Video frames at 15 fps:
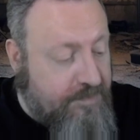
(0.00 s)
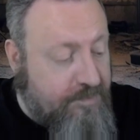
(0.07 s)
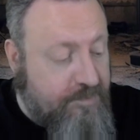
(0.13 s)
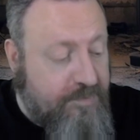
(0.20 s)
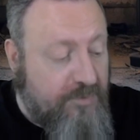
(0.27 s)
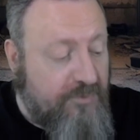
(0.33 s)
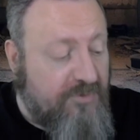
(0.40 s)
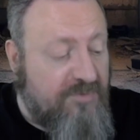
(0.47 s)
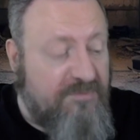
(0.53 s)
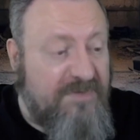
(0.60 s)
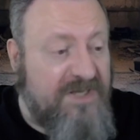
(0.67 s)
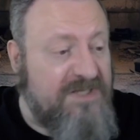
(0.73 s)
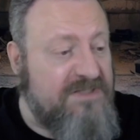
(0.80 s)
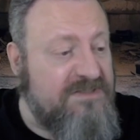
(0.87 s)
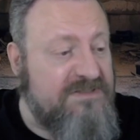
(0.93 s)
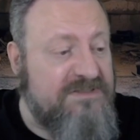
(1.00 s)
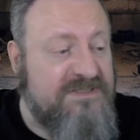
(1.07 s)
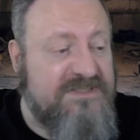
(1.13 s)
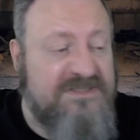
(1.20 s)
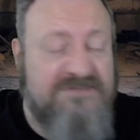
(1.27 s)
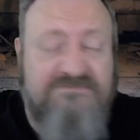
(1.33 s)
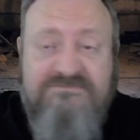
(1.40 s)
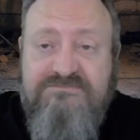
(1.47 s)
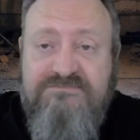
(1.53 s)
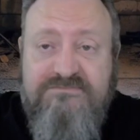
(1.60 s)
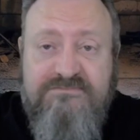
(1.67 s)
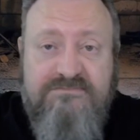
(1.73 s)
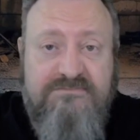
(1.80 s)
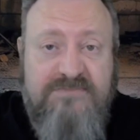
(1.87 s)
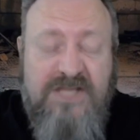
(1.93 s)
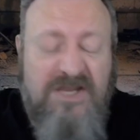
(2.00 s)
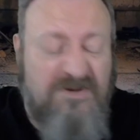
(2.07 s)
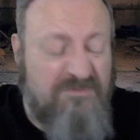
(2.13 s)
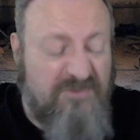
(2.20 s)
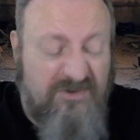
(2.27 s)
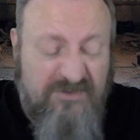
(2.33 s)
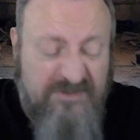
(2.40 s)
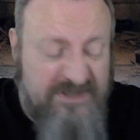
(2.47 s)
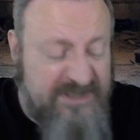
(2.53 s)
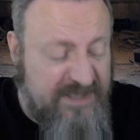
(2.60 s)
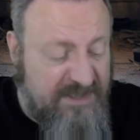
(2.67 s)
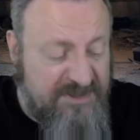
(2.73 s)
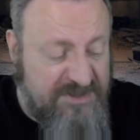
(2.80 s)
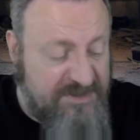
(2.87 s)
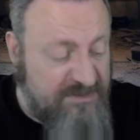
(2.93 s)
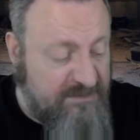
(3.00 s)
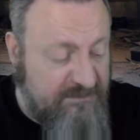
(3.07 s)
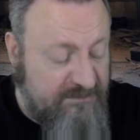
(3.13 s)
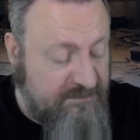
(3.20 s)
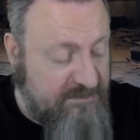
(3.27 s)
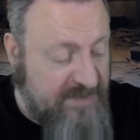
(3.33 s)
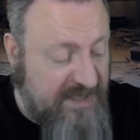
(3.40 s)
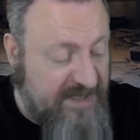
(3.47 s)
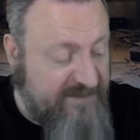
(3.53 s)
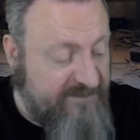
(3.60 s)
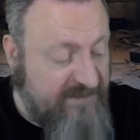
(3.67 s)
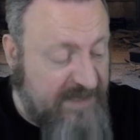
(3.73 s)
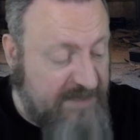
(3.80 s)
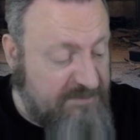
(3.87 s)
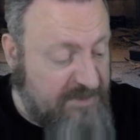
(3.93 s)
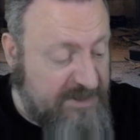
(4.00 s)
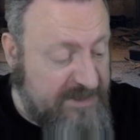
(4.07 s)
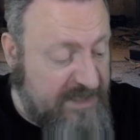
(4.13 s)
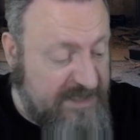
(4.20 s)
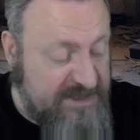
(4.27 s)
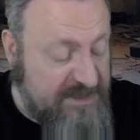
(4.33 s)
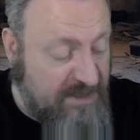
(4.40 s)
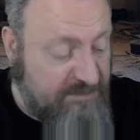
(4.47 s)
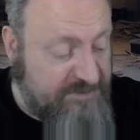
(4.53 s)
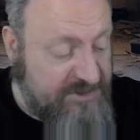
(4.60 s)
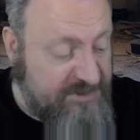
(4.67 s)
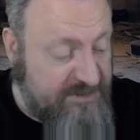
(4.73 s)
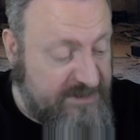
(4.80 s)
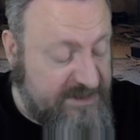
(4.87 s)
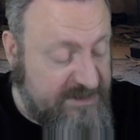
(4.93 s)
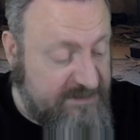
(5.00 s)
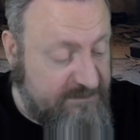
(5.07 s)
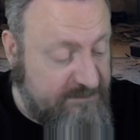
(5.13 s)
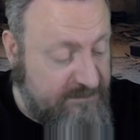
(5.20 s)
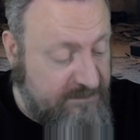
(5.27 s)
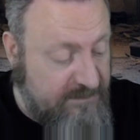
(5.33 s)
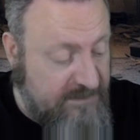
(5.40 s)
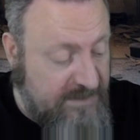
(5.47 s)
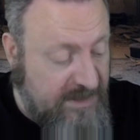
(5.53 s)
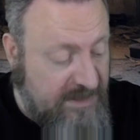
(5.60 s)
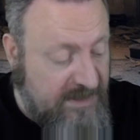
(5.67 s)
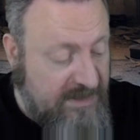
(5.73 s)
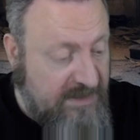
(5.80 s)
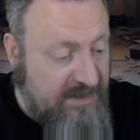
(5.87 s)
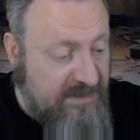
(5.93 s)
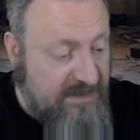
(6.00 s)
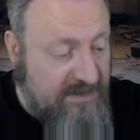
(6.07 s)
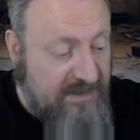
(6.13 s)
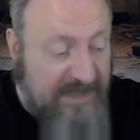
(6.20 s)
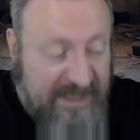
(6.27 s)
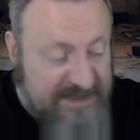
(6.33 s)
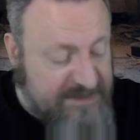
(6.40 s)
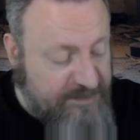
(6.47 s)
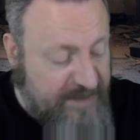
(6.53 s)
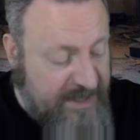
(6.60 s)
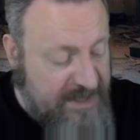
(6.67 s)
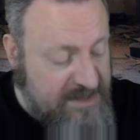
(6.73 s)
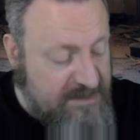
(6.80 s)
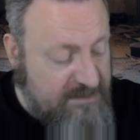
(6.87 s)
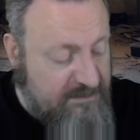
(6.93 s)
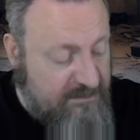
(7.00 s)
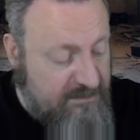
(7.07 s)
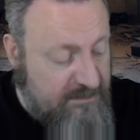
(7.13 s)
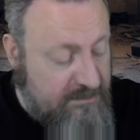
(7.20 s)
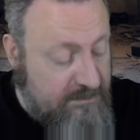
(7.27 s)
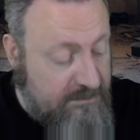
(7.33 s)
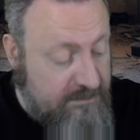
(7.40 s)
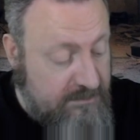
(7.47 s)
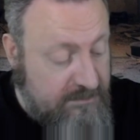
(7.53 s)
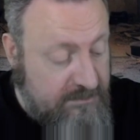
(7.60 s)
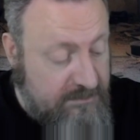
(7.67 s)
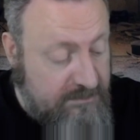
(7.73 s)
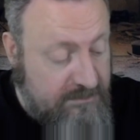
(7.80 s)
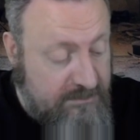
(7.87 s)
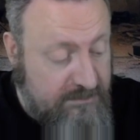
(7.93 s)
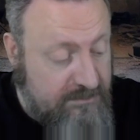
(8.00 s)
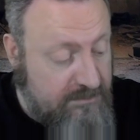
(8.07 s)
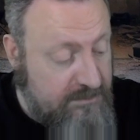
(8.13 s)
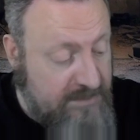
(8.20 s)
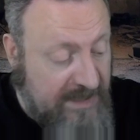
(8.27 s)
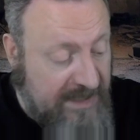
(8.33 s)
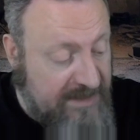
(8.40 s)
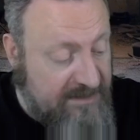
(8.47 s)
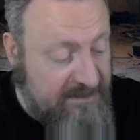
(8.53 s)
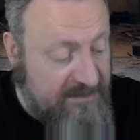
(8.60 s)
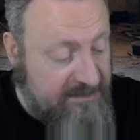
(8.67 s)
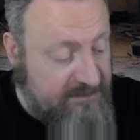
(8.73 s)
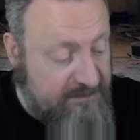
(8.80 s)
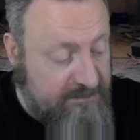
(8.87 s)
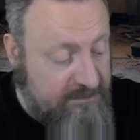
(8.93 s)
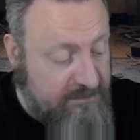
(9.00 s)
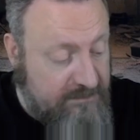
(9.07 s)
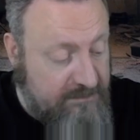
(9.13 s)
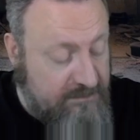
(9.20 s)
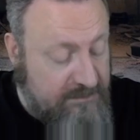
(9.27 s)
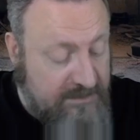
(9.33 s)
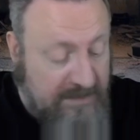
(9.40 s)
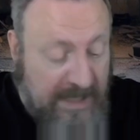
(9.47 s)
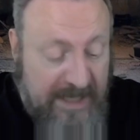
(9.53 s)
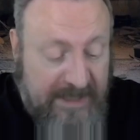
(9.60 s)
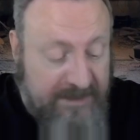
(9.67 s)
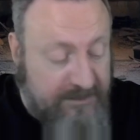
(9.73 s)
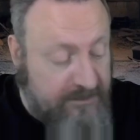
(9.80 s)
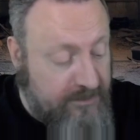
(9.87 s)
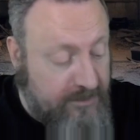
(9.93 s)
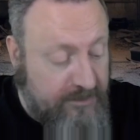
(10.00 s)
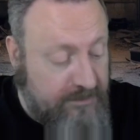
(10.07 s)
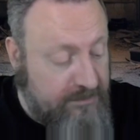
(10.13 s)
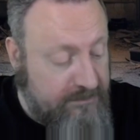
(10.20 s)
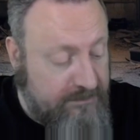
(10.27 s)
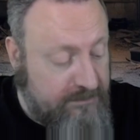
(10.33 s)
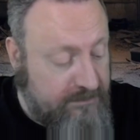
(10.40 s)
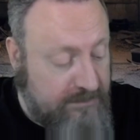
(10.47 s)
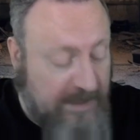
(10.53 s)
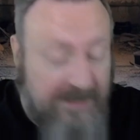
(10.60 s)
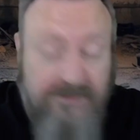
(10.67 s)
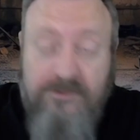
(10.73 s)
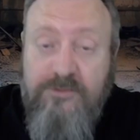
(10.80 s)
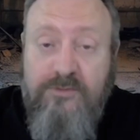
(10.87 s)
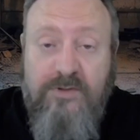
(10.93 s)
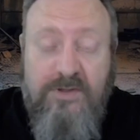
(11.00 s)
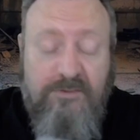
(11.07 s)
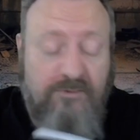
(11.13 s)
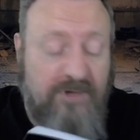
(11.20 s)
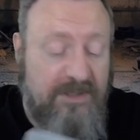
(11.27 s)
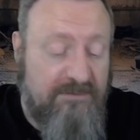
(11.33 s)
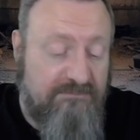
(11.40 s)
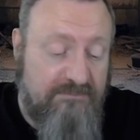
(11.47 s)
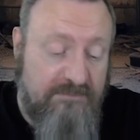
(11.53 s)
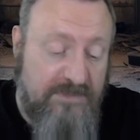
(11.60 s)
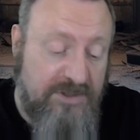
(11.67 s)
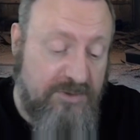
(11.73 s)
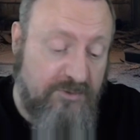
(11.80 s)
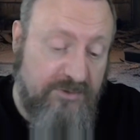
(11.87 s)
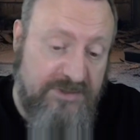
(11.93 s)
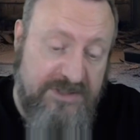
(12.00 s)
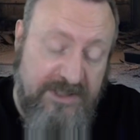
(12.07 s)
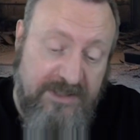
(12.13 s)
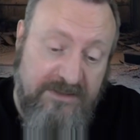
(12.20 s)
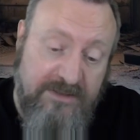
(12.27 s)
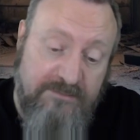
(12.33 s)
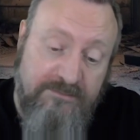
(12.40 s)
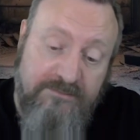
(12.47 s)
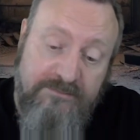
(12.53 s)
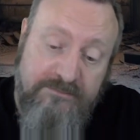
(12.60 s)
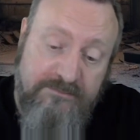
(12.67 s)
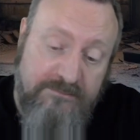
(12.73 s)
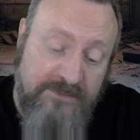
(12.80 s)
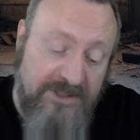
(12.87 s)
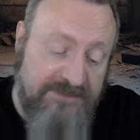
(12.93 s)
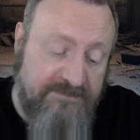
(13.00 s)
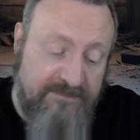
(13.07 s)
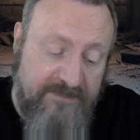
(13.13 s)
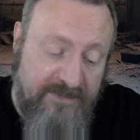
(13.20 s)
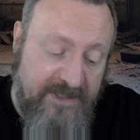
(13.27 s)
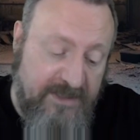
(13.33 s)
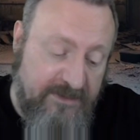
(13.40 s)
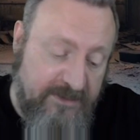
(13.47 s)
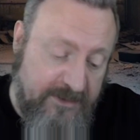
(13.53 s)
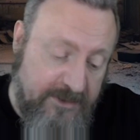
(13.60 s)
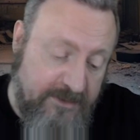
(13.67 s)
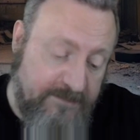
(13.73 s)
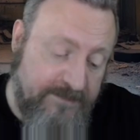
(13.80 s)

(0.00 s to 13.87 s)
poor man's airborne section. They have less options, less men, and I don't know why you would take them, but they're there.